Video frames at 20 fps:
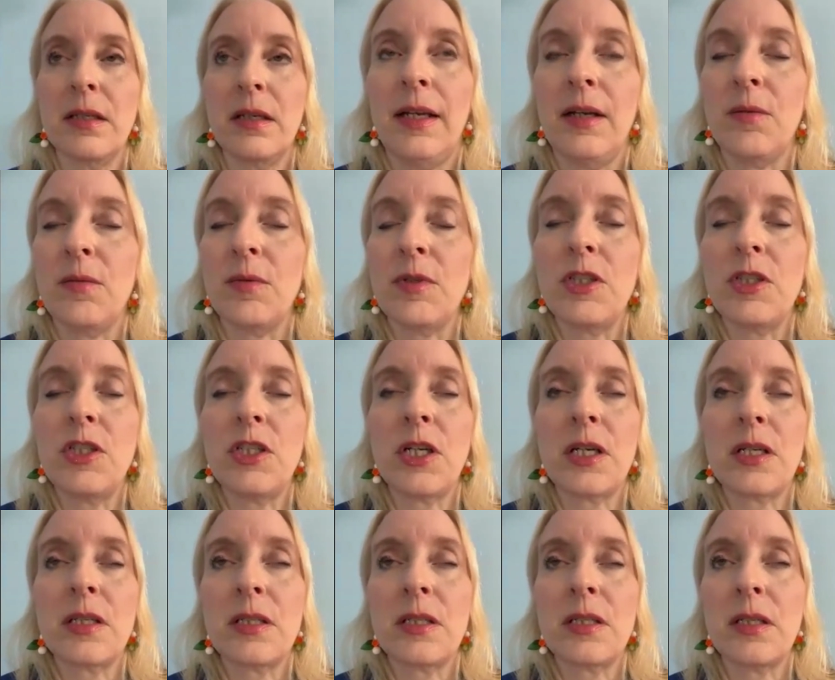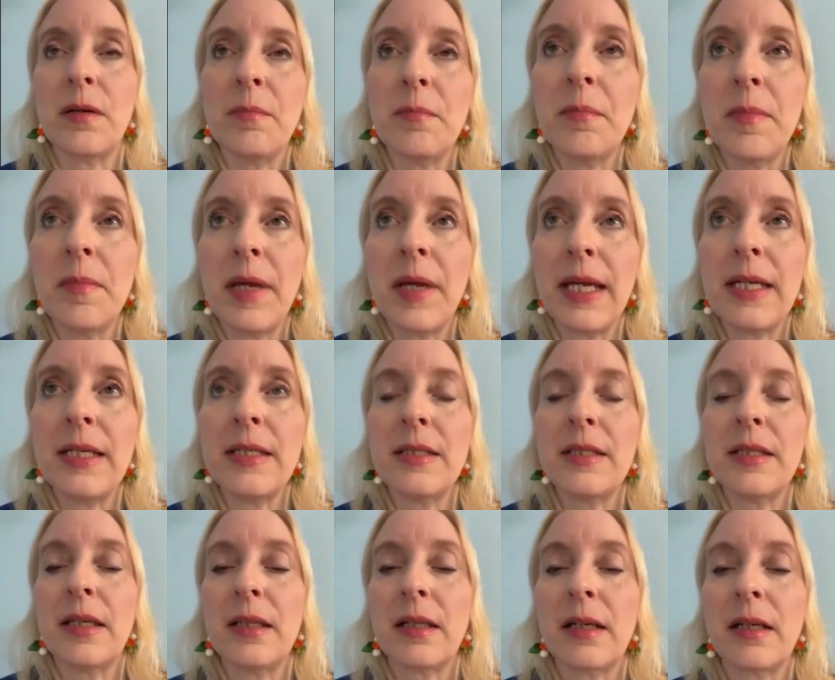And it was just
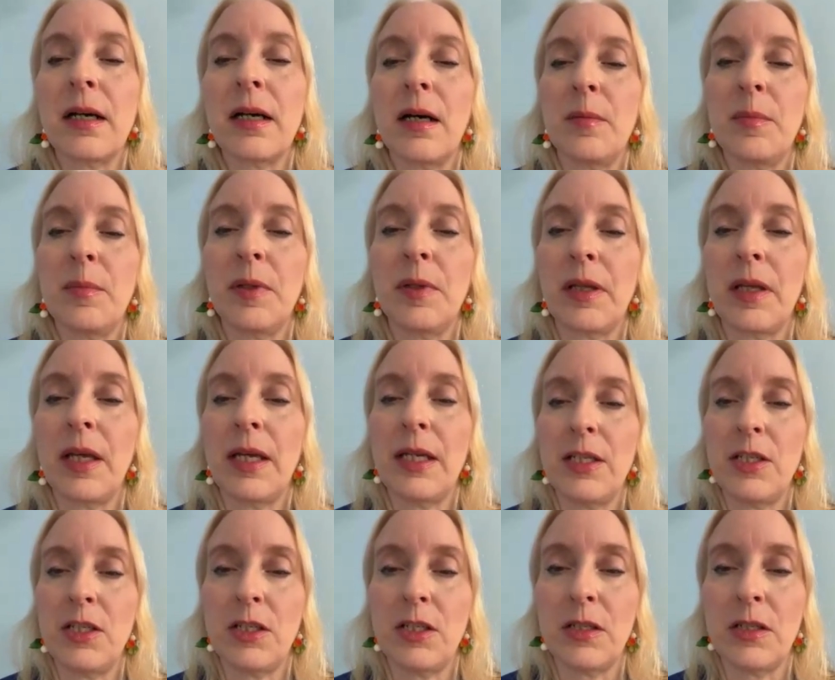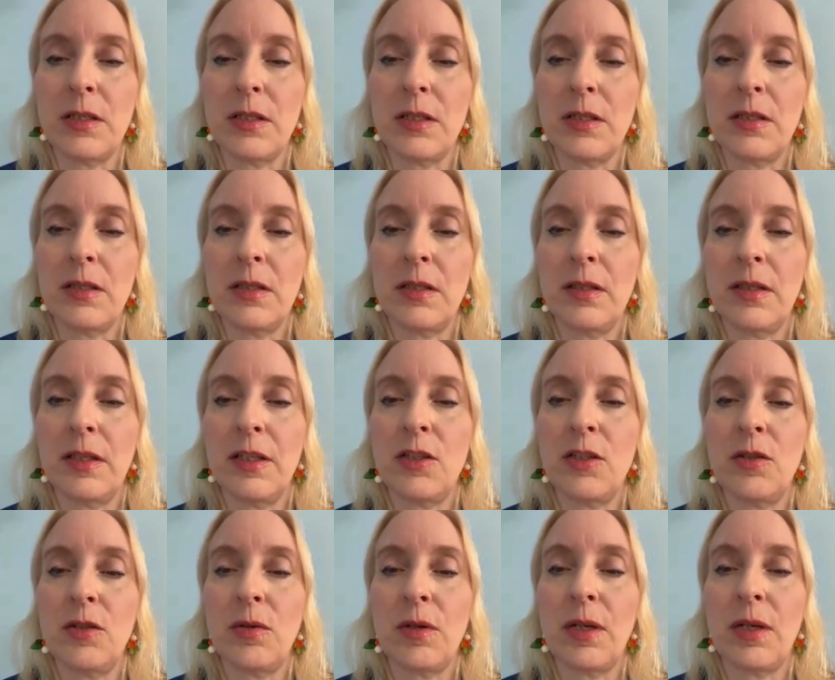amazing, the complications
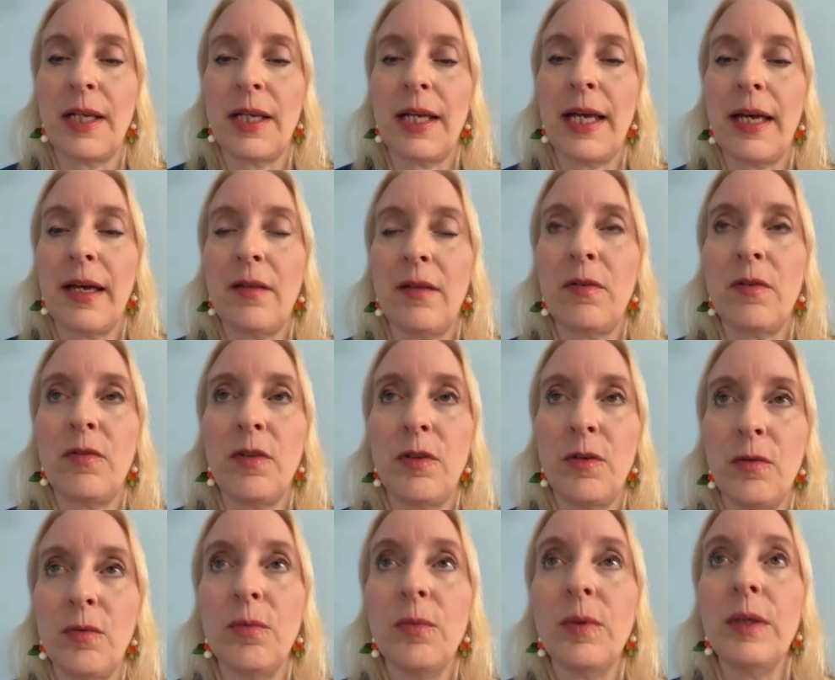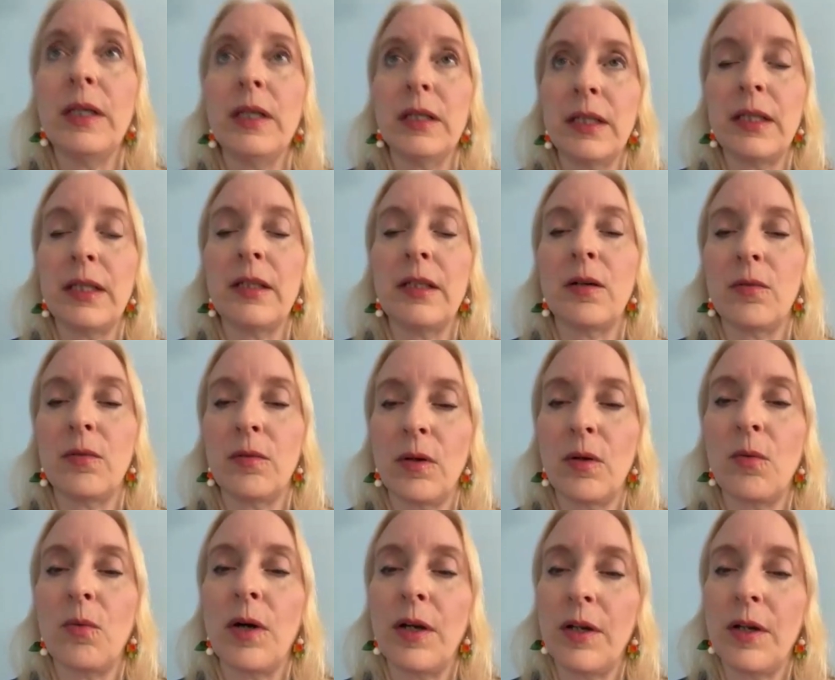that you can have if you really don't
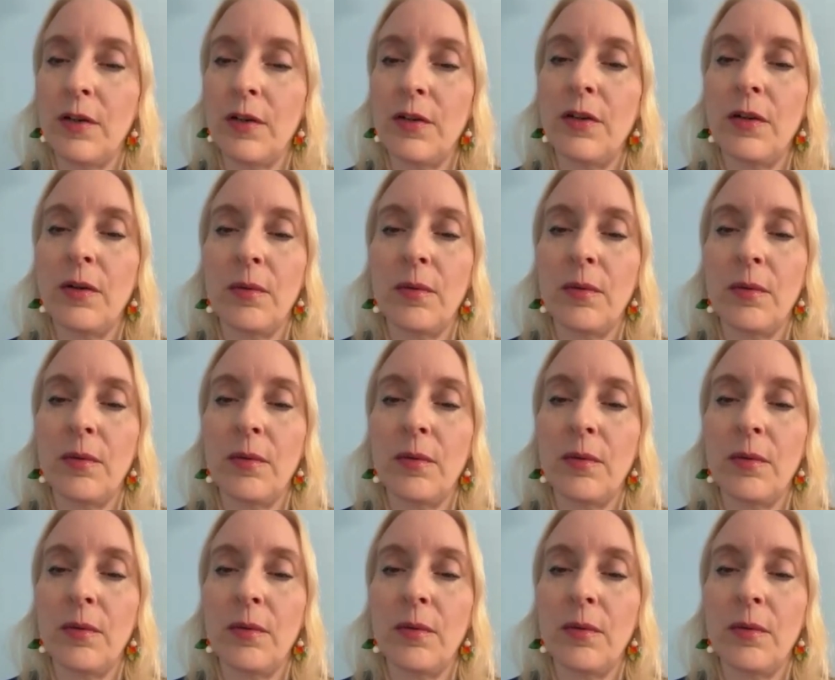know what you're